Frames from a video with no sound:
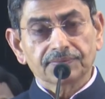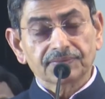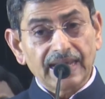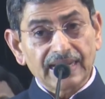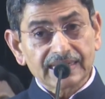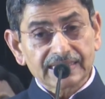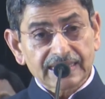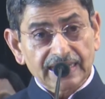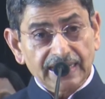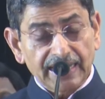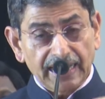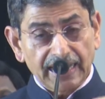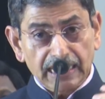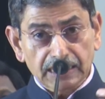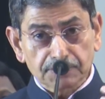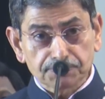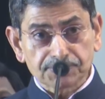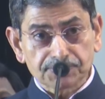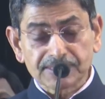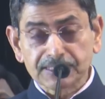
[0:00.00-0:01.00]
That
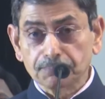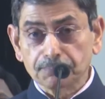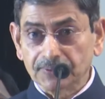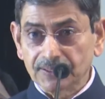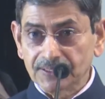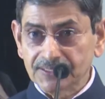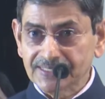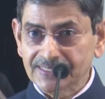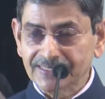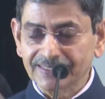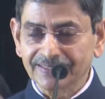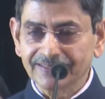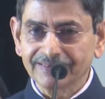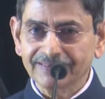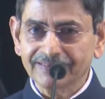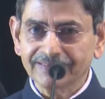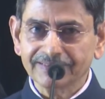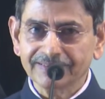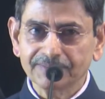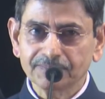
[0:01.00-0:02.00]
helps the
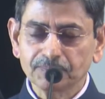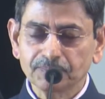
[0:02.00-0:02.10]
person